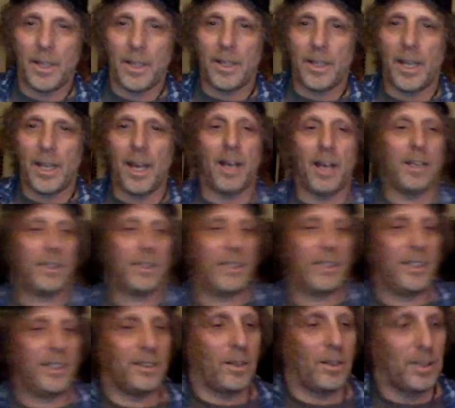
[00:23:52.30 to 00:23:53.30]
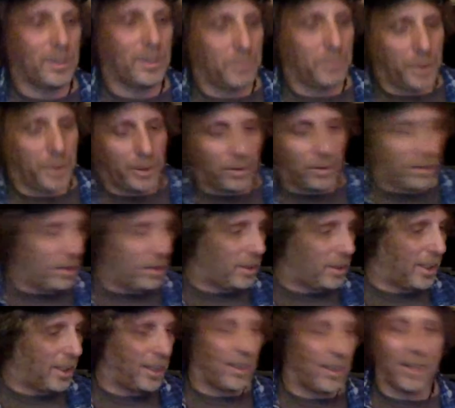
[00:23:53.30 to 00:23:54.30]
Yeah, he's awesome, dude.
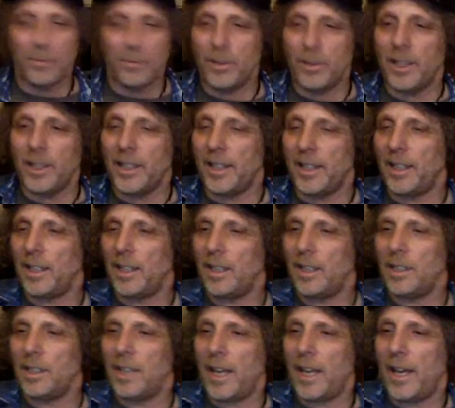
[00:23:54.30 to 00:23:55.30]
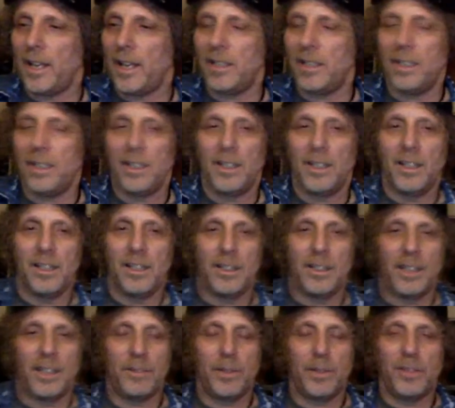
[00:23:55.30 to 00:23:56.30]
And I'm really glad
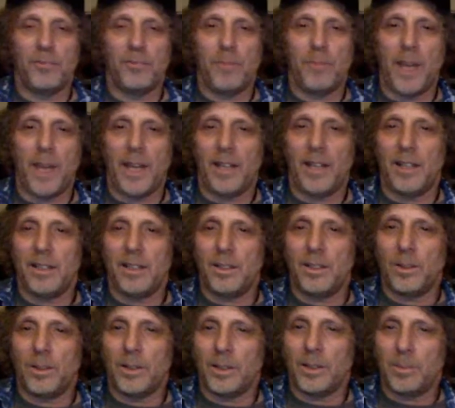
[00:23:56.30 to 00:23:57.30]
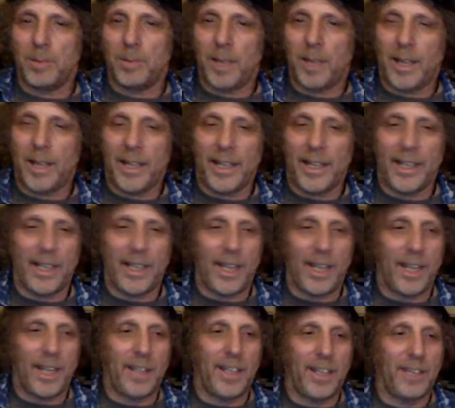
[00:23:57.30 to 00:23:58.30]
that we've met during the plague
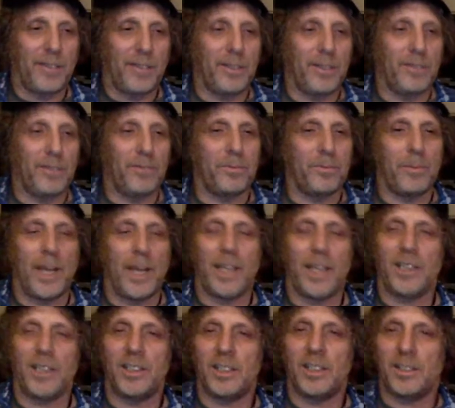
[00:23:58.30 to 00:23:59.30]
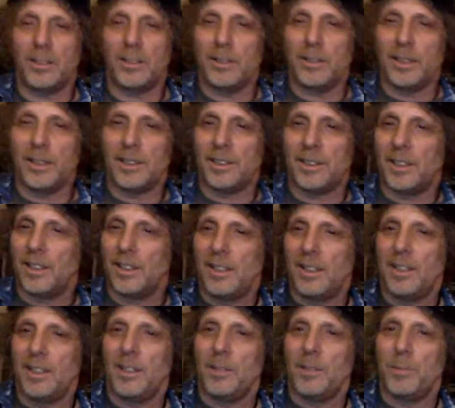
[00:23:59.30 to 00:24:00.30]
and that we've managed to do this
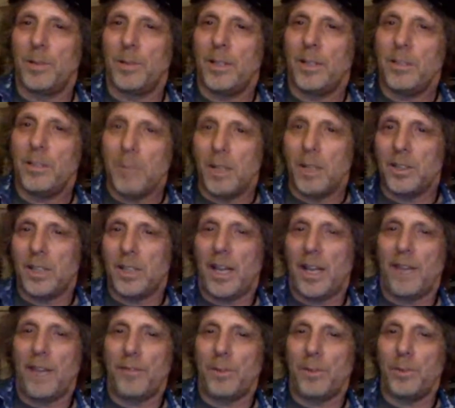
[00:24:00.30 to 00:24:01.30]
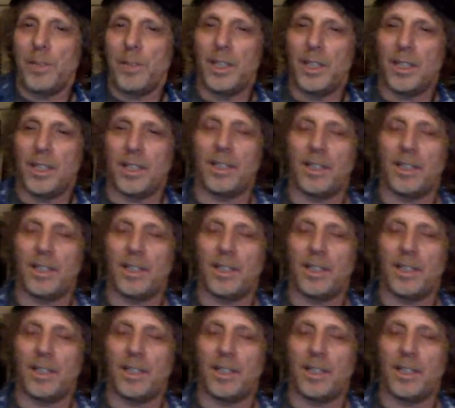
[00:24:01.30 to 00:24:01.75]
pretty much every week